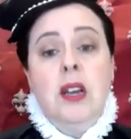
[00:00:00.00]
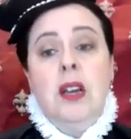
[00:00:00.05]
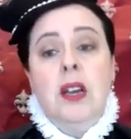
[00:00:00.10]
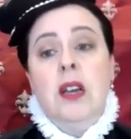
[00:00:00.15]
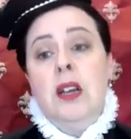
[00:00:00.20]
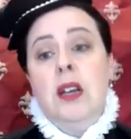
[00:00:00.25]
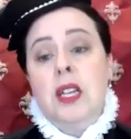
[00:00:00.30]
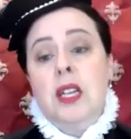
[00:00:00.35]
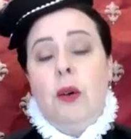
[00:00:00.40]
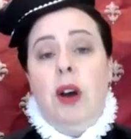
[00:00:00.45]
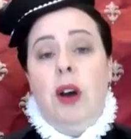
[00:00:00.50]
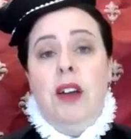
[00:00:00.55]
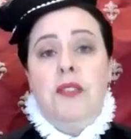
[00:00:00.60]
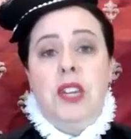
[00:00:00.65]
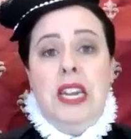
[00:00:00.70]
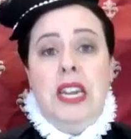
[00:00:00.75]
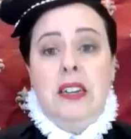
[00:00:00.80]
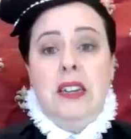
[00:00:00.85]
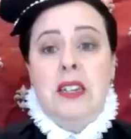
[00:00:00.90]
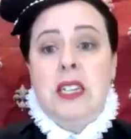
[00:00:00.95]
So I've
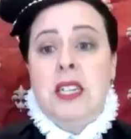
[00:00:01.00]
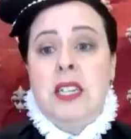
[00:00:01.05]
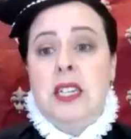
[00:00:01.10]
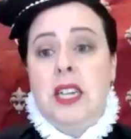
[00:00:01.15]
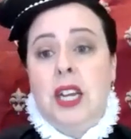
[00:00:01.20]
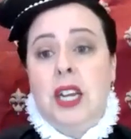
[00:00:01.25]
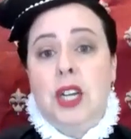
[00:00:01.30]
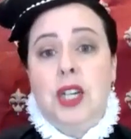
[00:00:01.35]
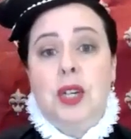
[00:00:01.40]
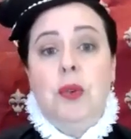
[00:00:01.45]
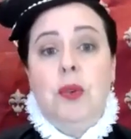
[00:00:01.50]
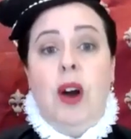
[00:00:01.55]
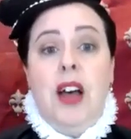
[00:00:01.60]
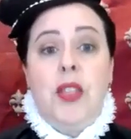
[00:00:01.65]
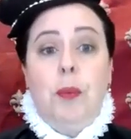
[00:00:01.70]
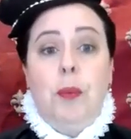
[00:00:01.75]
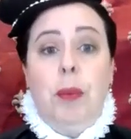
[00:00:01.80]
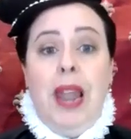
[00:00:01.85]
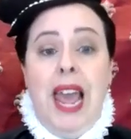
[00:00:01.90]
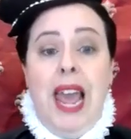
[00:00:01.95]
tended to stick to either
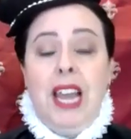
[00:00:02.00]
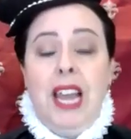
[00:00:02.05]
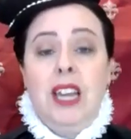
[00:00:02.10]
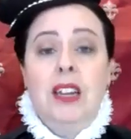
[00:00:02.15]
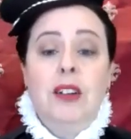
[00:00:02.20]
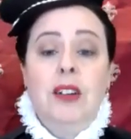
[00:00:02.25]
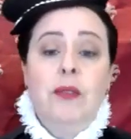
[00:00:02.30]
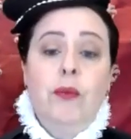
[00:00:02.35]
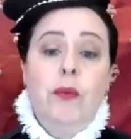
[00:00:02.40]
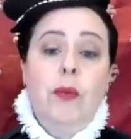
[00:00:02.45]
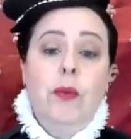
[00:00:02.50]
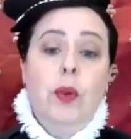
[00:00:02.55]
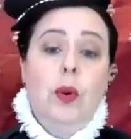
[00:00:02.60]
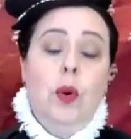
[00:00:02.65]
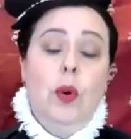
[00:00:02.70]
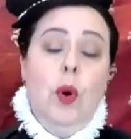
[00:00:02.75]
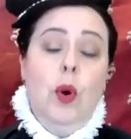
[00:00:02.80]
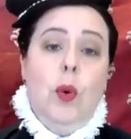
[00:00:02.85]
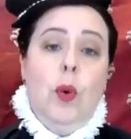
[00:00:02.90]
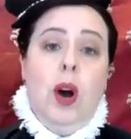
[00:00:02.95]
black
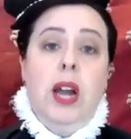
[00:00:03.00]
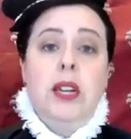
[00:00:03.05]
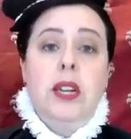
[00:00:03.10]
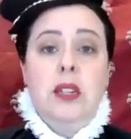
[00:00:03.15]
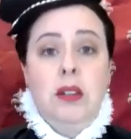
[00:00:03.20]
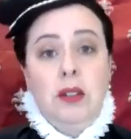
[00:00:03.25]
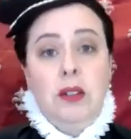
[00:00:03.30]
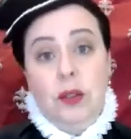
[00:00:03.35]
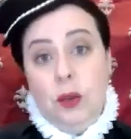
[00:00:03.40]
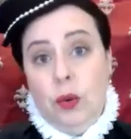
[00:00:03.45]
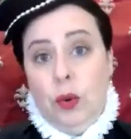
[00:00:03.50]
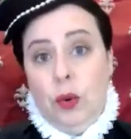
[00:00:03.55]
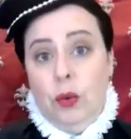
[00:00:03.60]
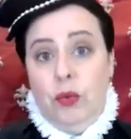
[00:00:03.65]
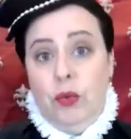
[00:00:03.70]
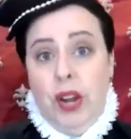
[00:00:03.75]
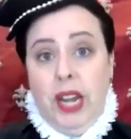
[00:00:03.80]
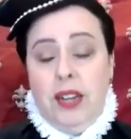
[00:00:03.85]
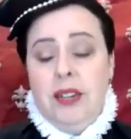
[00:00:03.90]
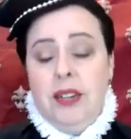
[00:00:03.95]
or white or
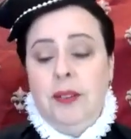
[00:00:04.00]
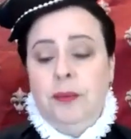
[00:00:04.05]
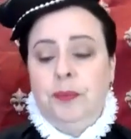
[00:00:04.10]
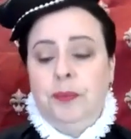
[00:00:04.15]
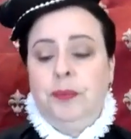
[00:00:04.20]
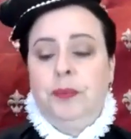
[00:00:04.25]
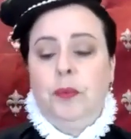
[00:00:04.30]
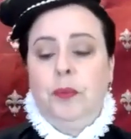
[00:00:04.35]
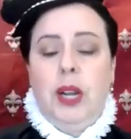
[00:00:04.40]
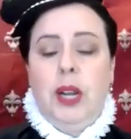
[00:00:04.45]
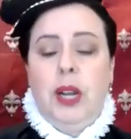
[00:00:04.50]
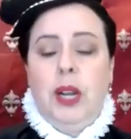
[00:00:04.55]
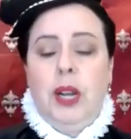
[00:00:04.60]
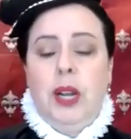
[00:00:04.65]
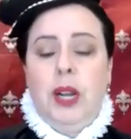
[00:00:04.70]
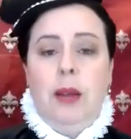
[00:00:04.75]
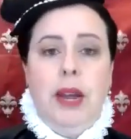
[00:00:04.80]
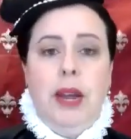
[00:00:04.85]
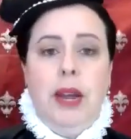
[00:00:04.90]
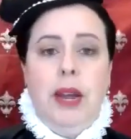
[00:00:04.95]
red when I'm
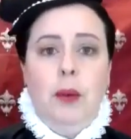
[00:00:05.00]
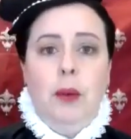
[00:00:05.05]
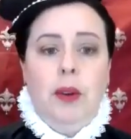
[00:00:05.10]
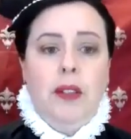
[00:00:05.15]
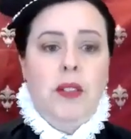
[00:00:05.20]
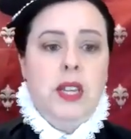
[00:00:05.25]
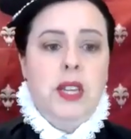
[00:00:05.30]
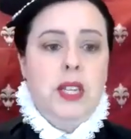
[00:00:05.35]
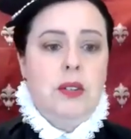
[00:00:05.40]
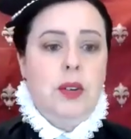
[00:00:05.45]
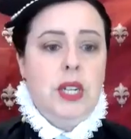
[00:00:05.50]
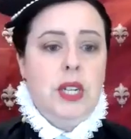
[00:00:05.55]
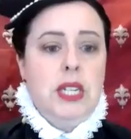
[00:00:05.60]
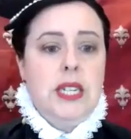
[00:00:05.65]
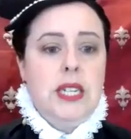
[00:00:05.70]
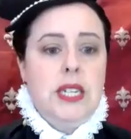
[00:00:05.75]
making one of these dresses.